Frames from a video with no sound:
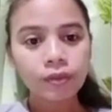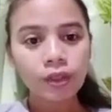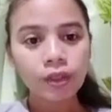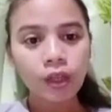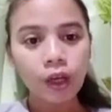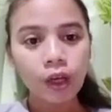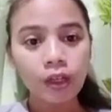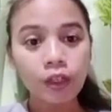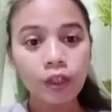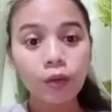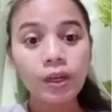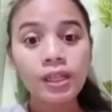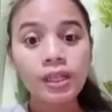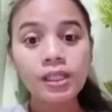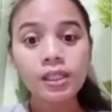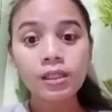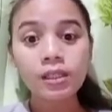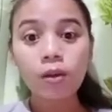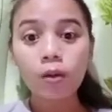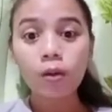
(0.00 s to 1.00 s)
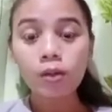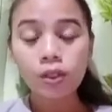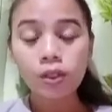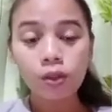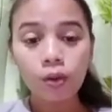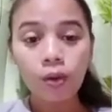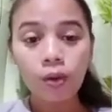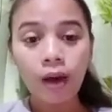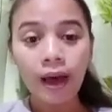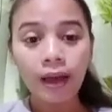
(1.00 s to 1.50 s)
And you can
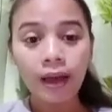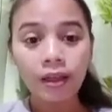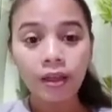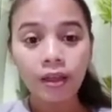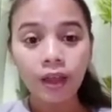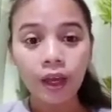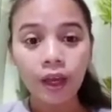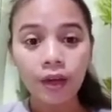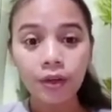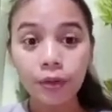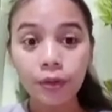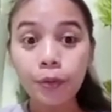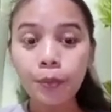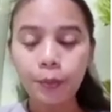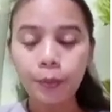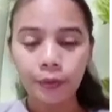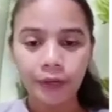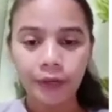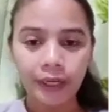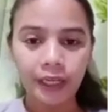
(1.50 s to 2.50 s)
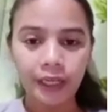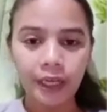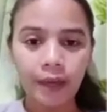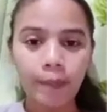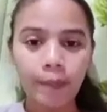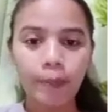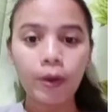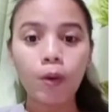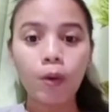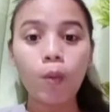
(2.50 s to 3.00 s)
also add a rubric
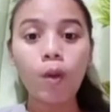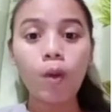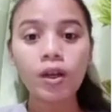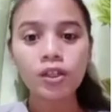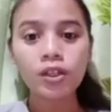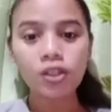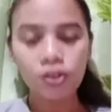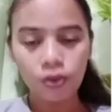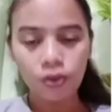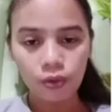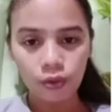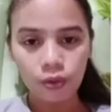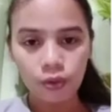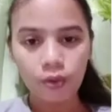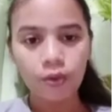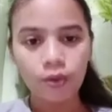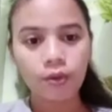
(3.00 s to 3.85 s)
if you want to.